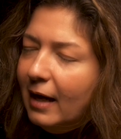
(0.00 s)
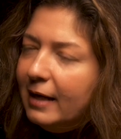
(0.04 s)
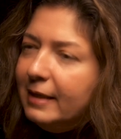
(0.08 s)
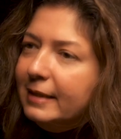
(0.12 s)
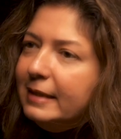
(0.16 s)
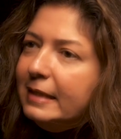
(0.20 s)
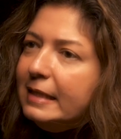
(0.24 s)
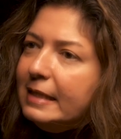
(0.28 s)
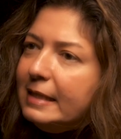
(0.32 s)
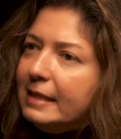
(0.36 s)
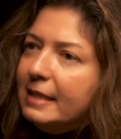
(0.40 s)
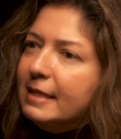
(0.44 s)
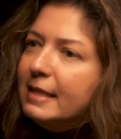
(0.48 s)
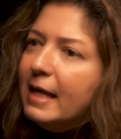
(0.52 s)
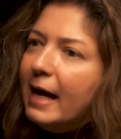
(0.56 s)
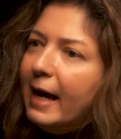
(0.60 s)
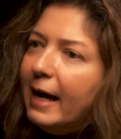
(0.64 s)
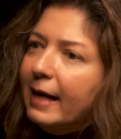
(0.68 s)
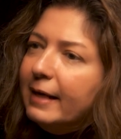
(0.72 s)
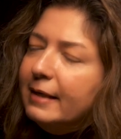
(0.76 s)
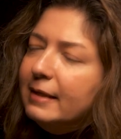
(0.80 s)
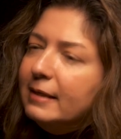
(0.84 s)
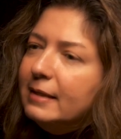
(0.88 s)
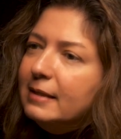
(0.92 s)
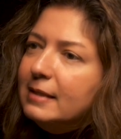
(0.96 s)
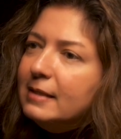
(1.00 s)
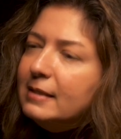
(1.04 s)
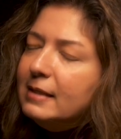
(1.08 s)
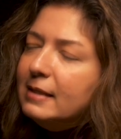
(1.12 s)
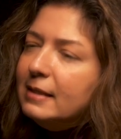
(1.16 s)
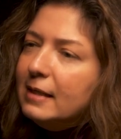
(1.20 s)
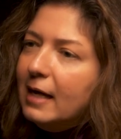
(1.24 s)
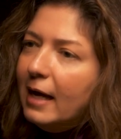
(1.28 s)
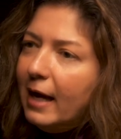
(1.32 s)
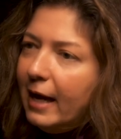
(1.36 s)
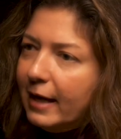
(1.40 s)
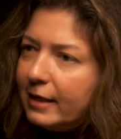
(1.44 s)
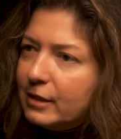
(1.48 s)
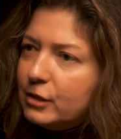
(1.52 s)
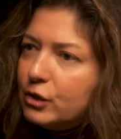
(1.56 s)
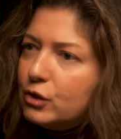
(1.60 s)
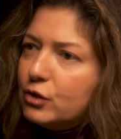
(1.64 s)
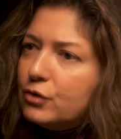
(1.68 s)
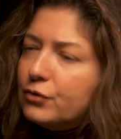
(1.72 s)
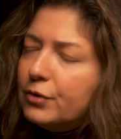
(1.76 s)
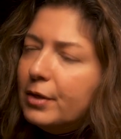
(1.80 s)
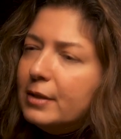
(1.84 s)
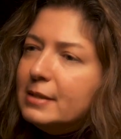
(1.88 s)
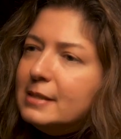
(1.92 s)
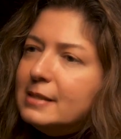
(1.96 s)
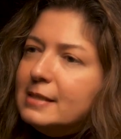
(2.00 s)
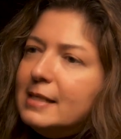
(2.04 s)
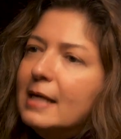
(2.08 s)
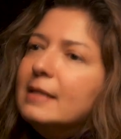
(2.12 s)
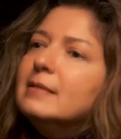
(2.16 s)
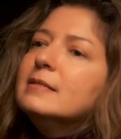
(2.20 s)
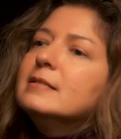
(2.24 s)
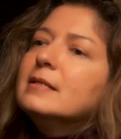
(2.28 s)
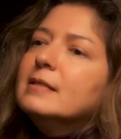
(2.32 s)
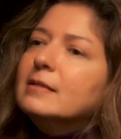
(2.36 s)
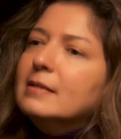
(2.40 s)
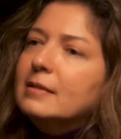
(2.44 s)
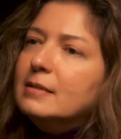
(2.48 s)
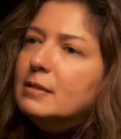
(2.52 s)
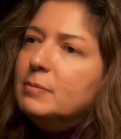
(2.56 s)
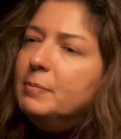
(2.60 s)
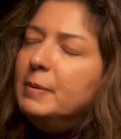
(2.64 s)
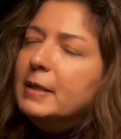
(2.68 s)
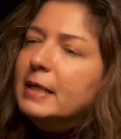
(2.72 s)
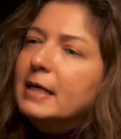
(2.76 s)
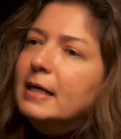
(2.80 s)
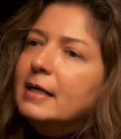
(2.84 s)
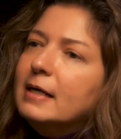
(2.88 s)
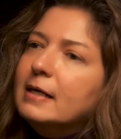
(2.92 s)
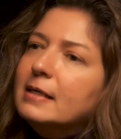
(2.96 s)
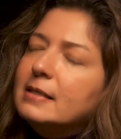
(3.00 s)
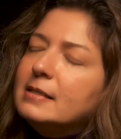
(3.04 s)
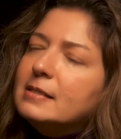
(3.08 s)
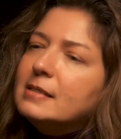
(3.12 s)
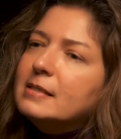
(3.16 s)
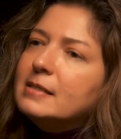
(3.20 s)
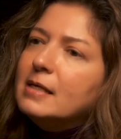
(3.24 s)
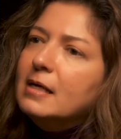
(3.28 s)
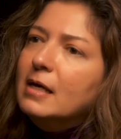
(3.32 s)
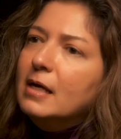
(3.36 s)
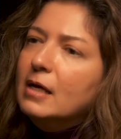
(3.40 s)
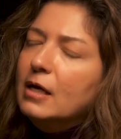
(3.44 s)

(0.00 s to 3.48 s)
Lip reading: I need that extra sentence because